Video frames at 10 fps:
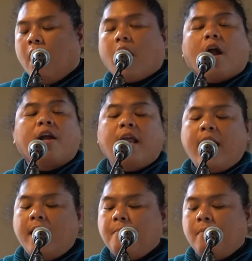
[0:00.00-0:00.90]
Her
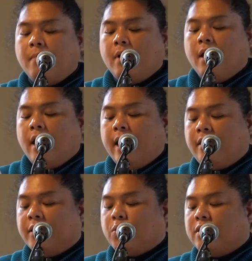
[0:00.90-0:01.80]
name,
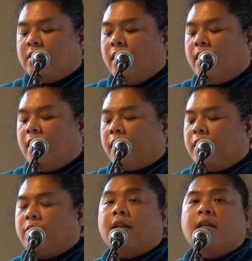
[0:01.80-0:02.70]
and this was still clear
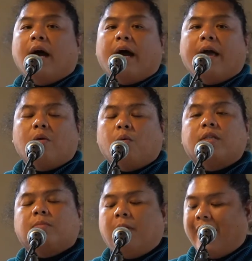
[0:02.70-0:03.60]
to Inday,
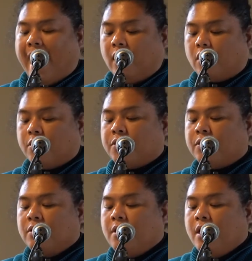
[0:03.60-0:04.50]
was
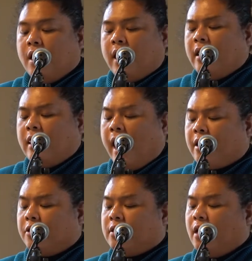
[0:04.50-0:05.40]
Milagros.
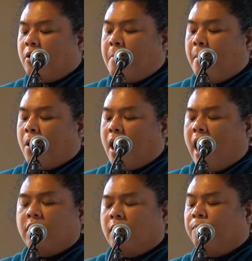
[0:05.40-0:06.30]
Inday could still remember
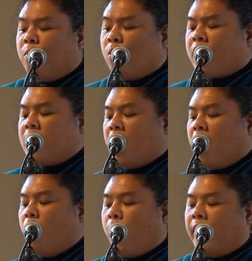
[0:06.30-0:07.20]
how the poor
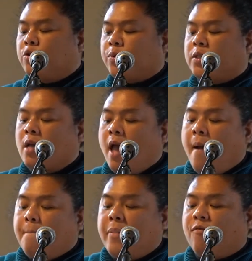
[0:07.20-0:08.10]
young waitress,
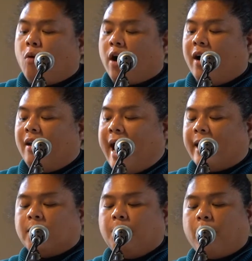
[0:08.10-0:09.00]
before her
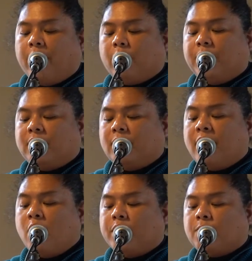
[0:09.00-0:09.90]
last breath was
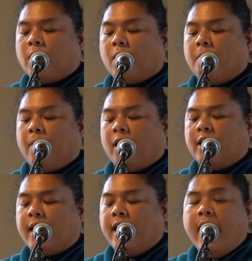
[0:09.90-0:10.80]
extinguished from her
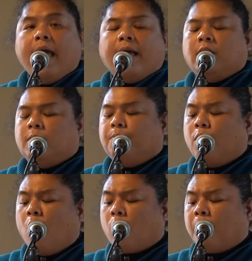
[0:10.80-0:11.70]
body, and
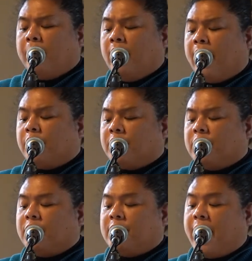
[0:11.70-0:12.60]
spoke
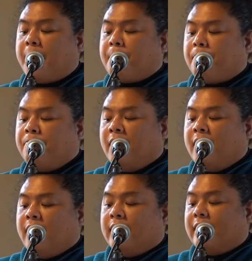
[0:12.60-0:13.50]
Milagros' name.
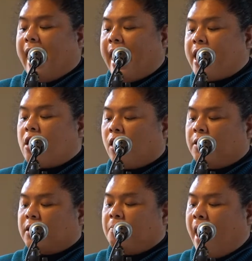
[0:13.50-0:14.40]
The dying
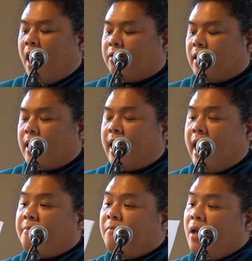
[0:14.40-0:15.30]
girl's mouth
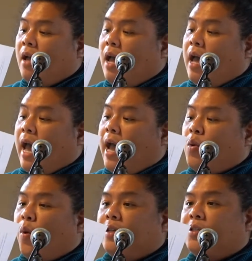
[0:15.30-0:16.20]
agape
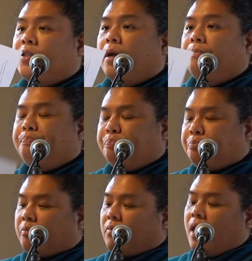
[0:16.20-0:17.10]
and was
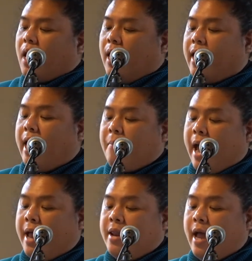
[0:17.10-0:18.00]
agape
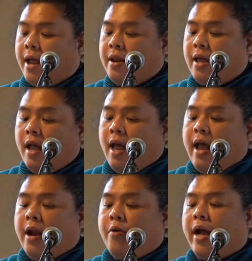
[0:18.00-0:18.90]

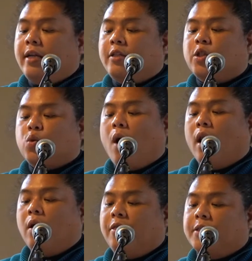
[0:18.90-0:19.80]
and ready to
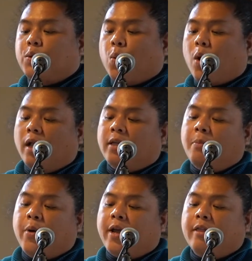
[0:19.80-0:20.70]
swallow this world
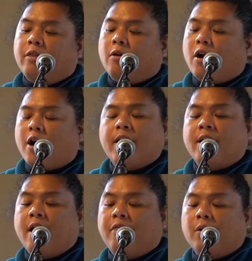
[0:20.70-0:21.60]
and bring it to her in
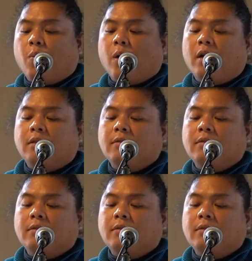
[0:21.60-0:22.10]
another world.